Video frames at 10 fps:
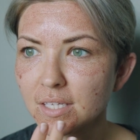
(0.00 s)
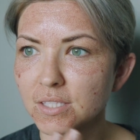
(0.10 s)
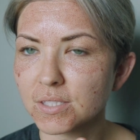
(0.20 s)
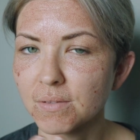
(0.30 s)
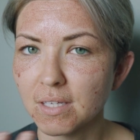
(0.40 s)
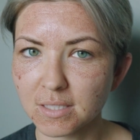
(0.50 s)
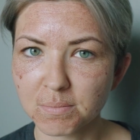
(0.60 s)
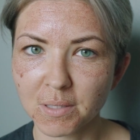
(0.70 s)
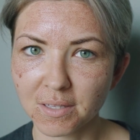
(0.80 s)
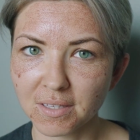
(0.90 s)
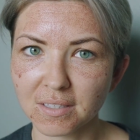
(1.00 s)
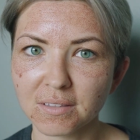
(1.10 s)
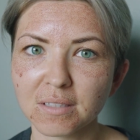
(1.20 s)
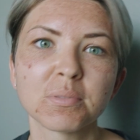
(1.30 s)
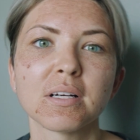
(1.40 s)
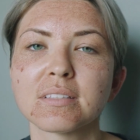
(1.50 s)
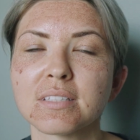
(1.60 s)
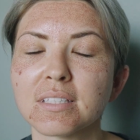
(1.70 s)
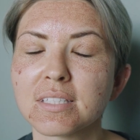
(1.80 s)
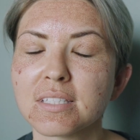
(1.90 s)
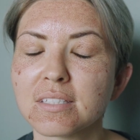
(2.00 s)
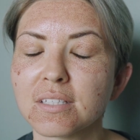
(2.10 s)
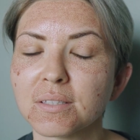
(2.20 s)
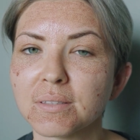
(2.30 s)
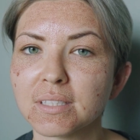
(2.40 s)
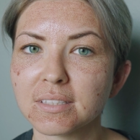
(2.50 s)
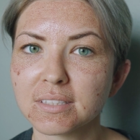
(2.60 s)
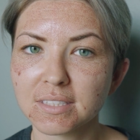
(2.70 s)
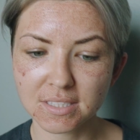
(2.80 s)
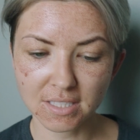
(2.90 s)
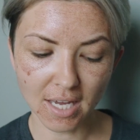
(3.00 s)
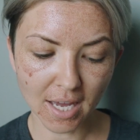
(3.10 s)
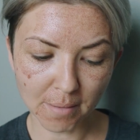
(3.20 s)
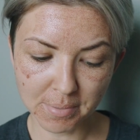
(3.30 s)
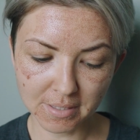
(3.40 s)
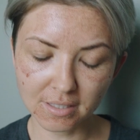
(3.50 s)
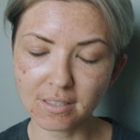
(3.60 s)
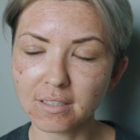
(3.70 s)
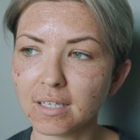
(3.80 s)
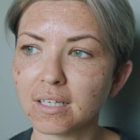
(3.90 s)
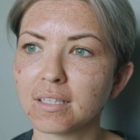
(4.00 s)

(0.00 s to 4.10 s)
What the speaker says: So that is part of the healing process. So it is happening.